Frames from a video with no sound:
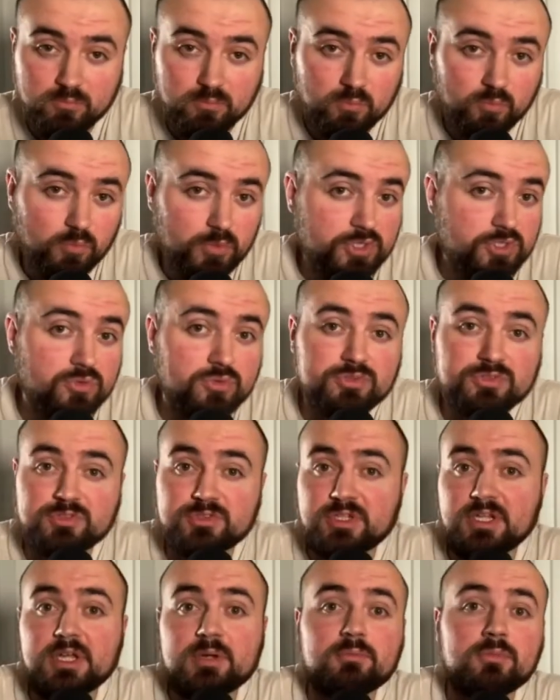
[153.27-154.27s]
When you
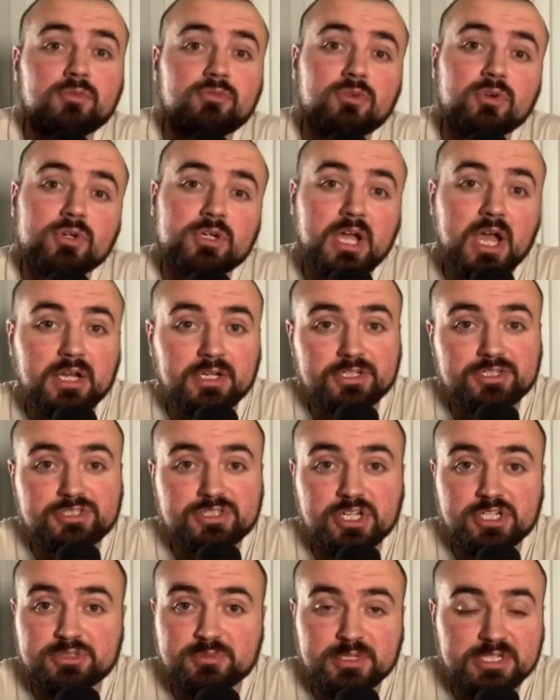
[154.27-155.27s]
stand before God on
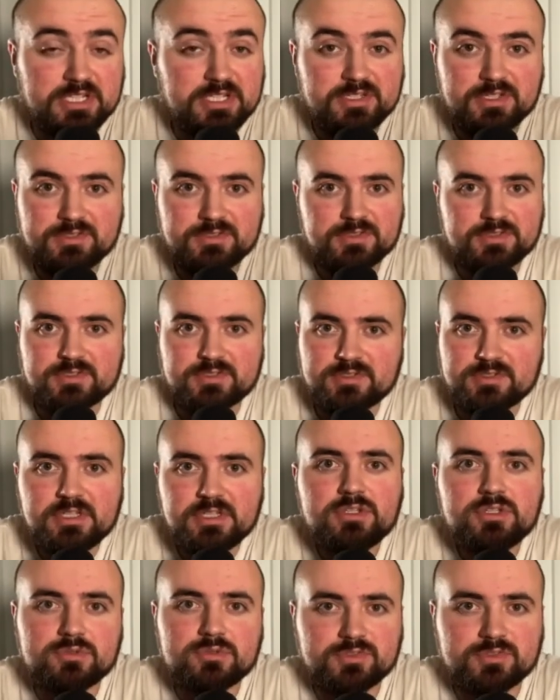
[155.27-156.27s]
judgment, he doesn't see
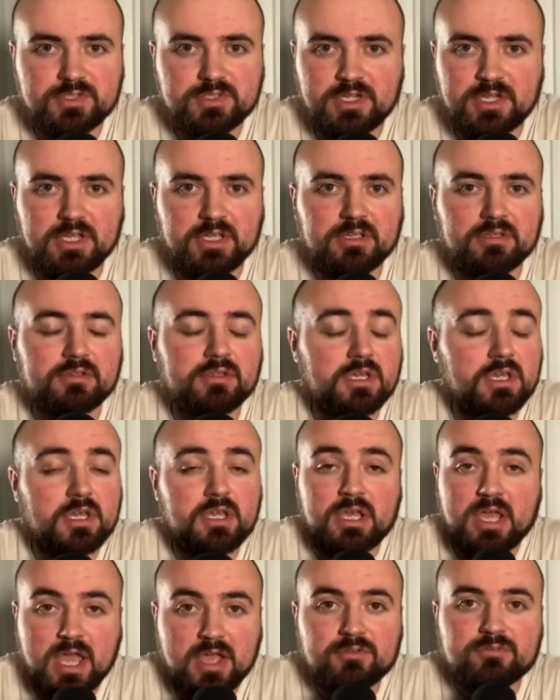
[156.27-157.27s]
you sinning
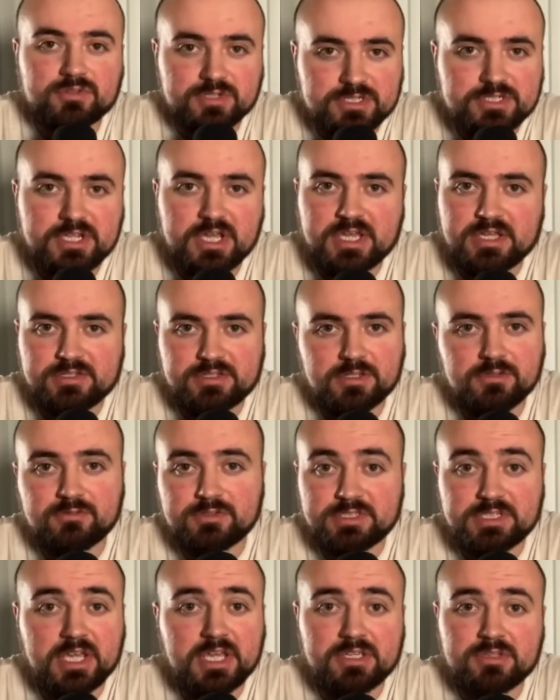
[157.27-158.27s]
every day till the
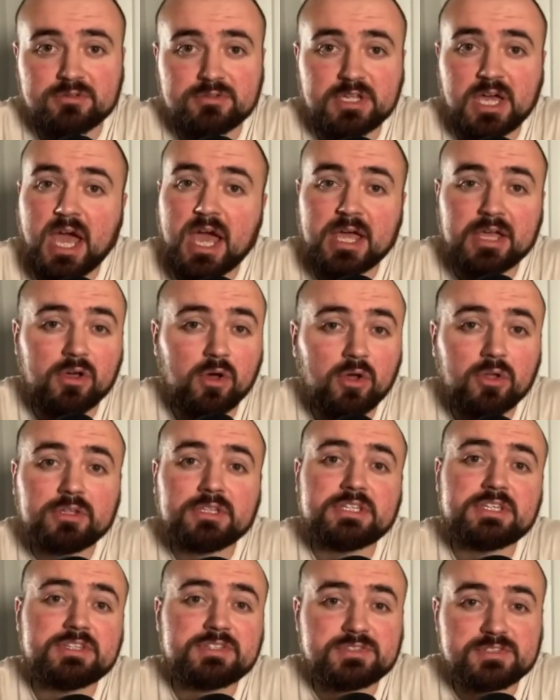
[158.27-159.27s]
day you die. All
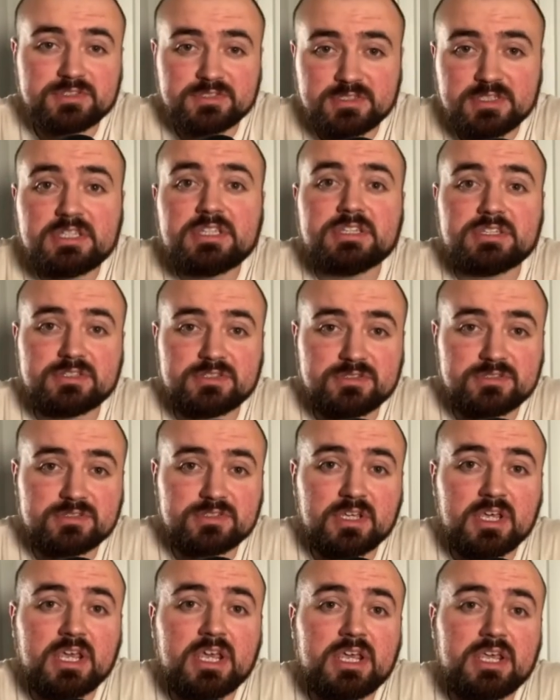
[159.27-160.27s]
he sees
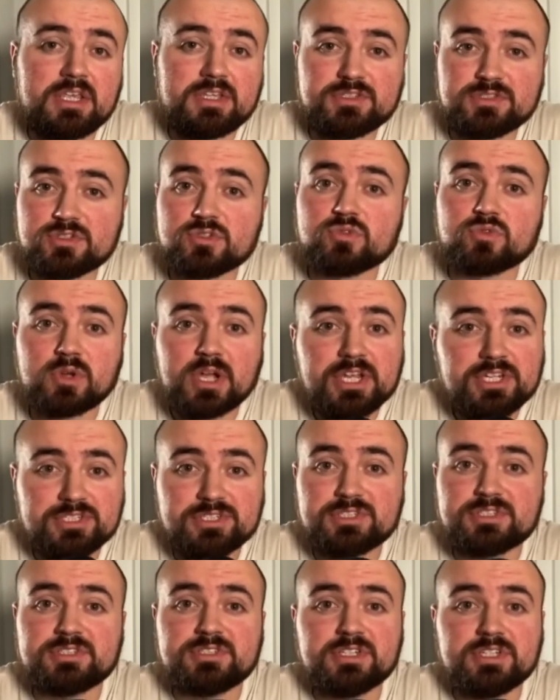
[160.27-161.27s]
is the
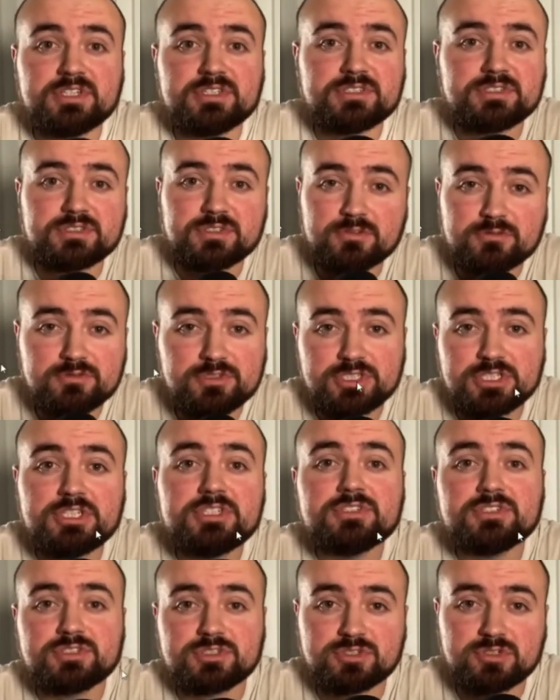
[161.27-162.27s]
righteousness of
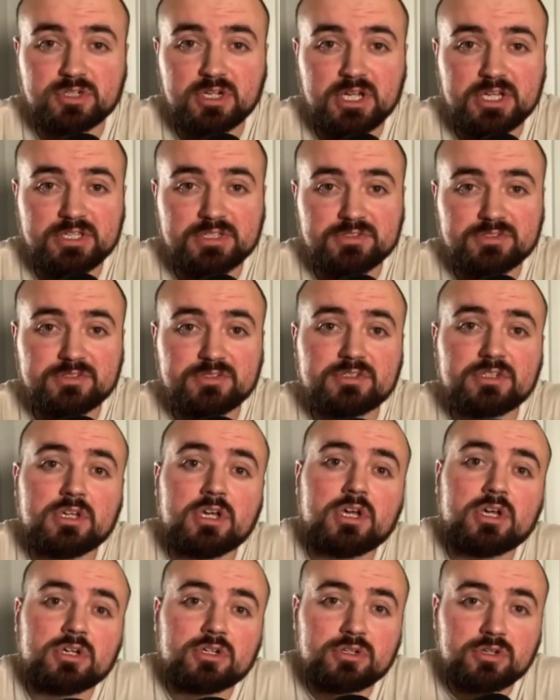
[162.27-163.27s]
Jesus Christ
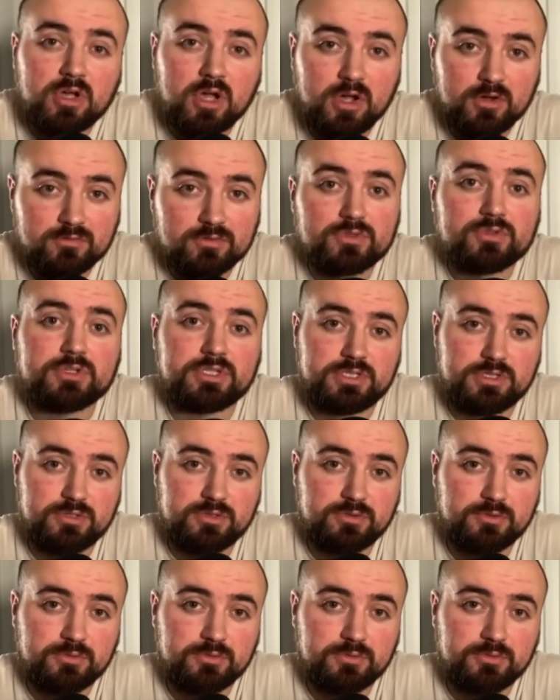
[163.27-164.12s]
covering you.